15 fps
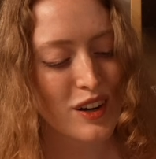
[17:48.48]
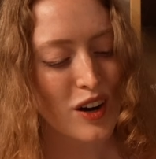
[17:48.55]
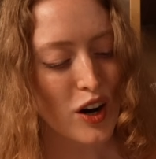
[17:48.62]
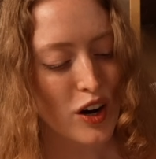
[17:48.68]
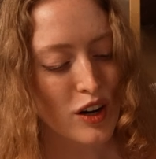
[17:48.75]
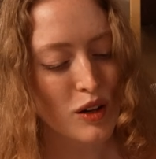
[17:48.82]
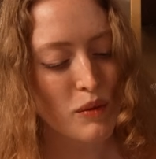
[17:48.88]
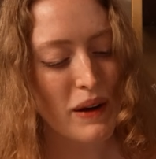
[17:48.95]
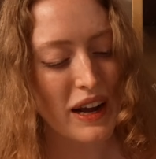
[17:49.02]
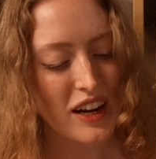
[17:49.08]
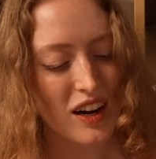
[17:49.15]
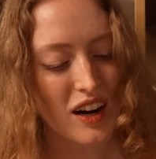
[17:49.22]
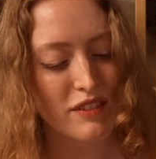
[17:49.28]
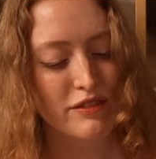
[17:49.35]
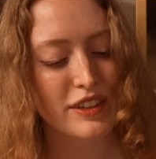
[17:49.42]
All my
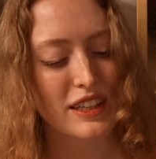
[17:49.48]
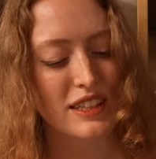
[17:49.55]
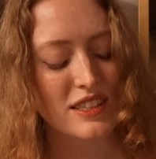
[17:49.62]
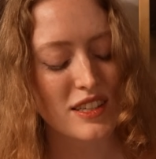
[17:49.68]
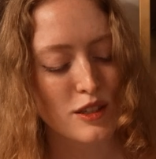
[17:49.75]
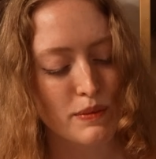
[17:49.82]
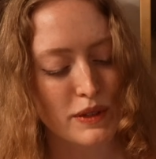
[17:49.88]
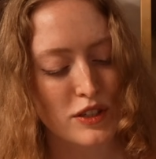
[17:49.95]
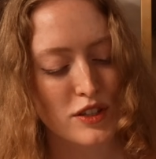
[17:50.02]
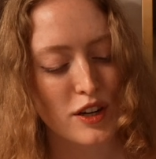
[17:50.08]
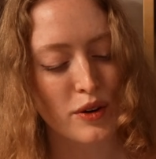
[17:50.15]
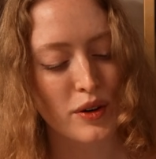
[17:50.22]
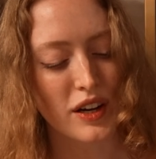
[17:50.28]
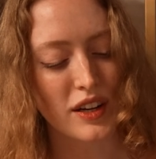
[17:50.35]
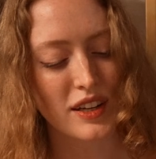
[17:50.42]
confidence is
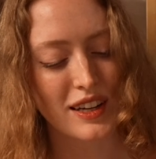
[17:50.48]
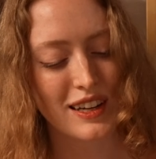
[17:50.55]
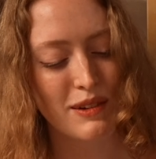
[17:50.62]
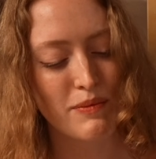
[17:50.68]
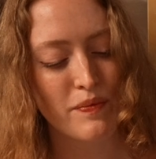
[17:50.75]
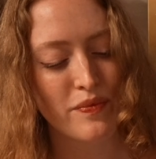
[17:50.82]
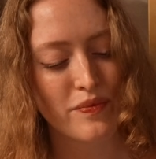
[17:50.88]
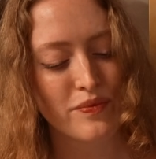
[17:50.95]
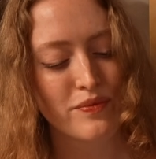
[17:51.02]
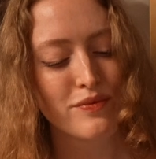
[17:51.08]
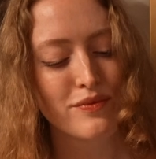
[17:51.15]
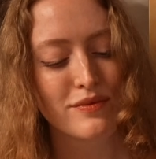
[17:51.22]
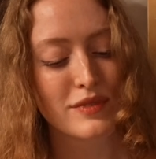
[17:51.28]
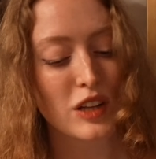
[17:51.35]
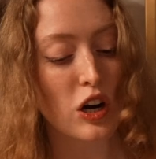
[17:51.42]
bestowed on him.
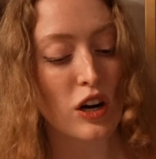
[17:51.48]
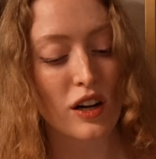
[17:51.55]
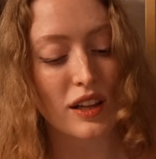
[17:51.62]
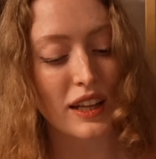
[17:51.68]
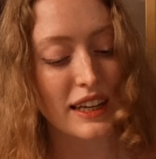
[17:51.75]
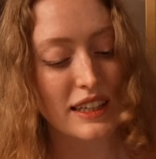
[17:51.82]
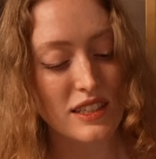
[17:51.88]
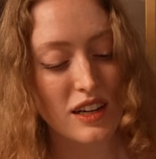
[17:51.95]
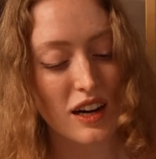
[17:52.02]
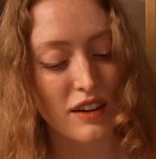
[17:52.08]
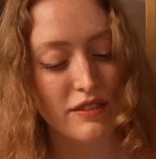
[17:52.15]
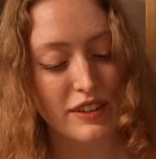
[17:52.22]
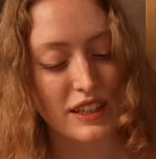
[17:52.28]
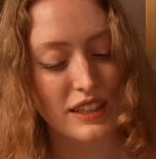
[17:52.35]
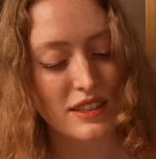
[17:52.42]
All his
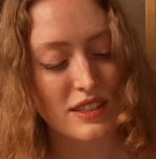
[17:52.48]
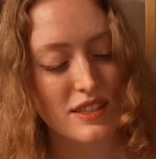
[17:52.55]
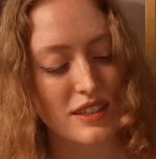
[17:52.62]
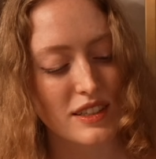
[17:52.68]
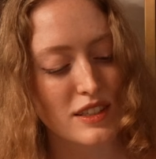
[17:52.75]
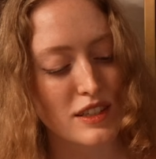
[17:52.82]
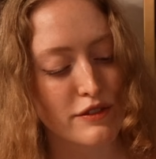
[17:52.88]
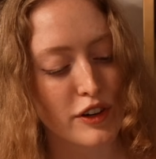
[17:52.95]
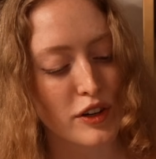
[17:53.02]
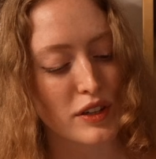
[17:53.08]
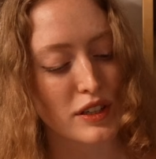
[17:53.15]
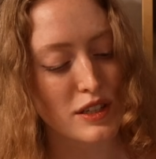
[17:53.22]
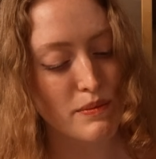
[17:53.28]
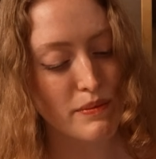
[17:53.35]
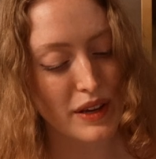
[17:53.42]
confidence is
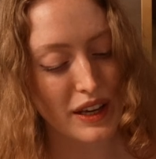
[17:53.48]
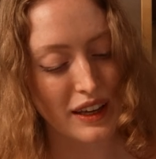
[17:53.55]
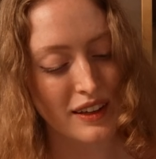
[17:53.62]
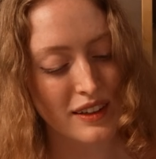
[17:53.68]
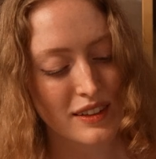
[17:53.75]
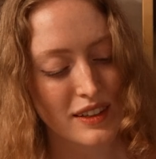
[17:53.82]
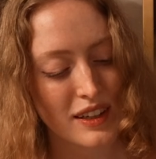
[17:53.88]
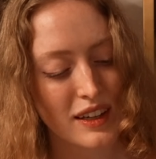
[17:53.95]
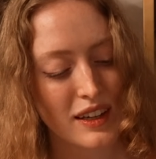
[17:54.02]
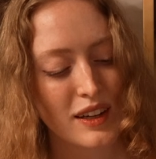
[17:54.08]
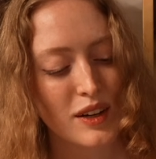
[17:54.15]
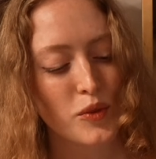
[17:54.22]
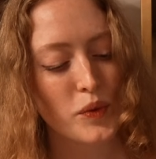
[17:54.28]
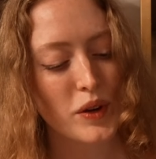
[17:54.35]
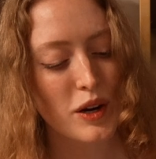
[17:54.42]
devoted to me.
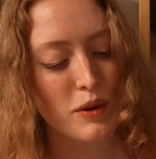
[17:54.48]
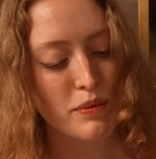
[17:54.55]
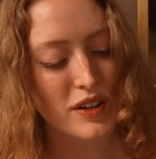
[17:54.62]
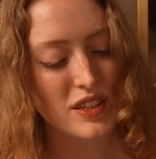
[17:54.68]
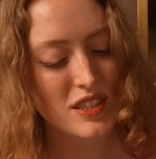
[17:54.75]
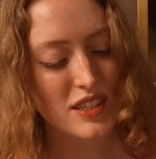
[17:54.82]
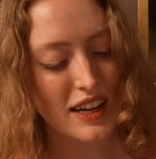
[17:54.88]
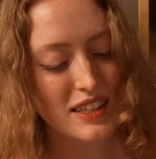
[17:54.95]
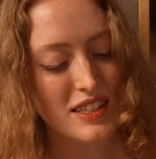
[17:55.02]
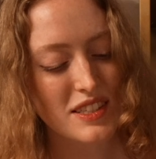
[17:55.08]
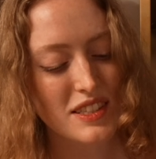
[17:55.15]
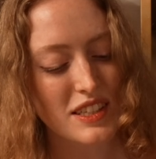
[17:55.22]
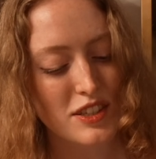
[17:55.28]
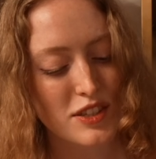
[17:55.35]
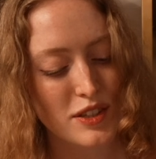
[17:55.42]
We are
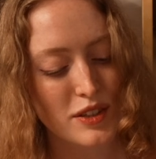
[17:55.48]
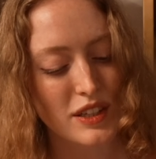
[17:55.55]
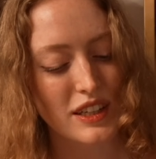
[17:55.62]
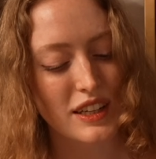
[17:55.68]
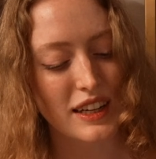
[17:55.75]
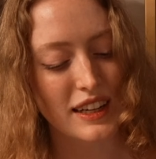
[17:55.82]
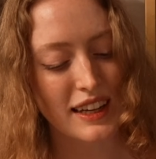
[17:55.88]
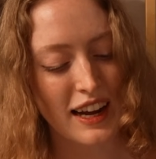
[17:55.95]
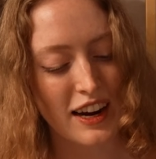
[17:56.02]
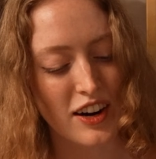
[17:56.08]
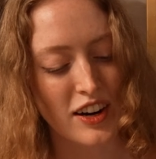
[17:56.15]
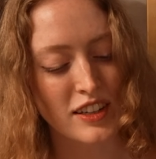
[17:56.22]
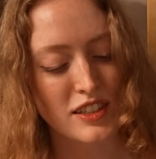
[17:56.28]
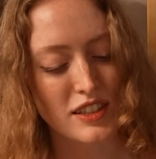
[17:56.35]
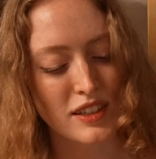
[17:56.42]
precisely suited in
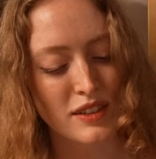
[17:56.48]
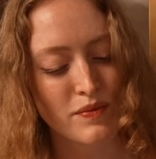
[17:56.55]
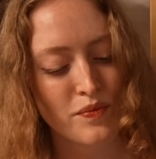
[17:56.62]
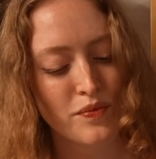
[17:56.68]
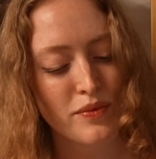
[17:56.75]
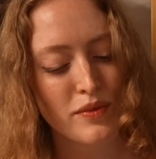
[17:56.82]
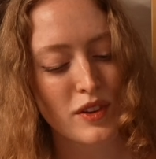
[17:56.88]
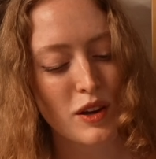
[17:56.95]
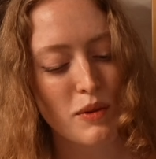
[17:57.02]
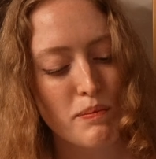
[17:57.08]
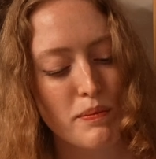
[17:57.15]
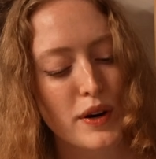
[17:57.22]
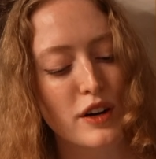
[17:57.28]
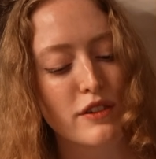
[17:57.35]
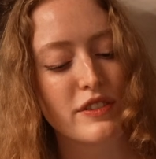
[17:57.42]
character.
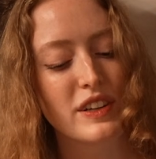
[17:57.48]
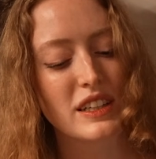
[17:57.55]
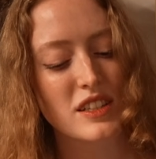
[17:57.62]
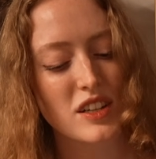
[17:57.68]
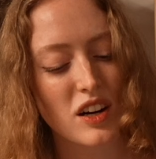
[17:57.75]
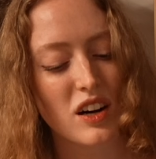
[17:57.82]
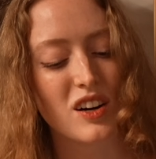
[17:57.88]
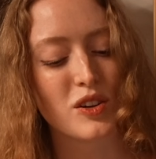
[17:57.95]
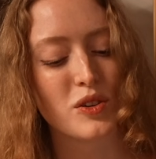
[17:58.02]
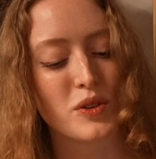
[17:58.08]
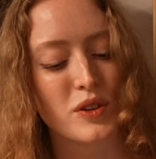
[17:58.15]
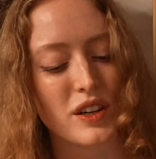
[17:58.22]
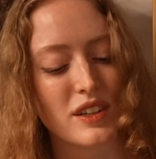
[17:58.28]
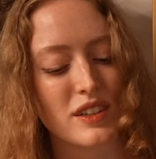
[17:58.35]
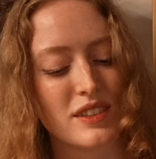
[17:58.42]
Perfect
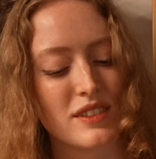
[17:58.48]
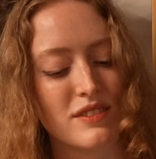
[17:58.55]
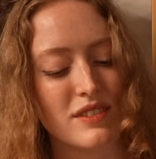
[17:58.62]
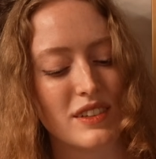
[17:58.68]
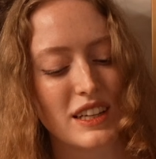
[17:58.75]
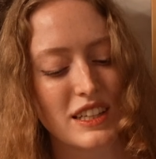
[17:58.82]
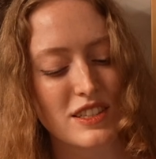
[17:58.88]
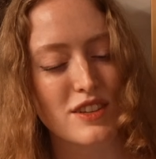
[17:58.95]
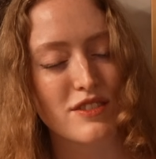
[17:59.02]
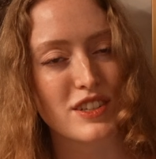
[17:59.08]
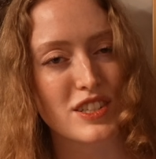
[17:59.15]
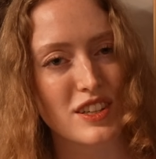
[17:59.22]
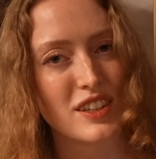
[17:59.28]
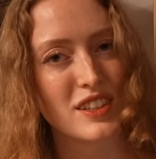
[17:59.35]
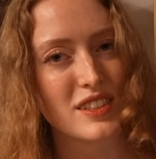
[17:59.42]
concord is the
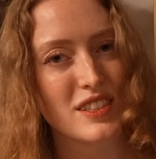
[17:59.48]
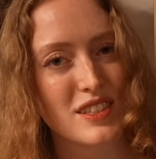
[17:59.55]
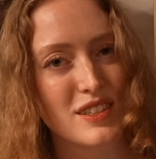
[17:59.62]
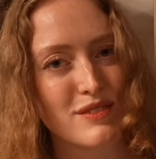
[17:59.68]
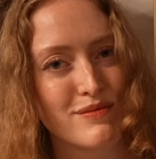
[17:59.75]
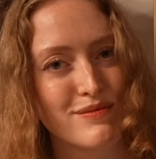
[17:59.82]
result."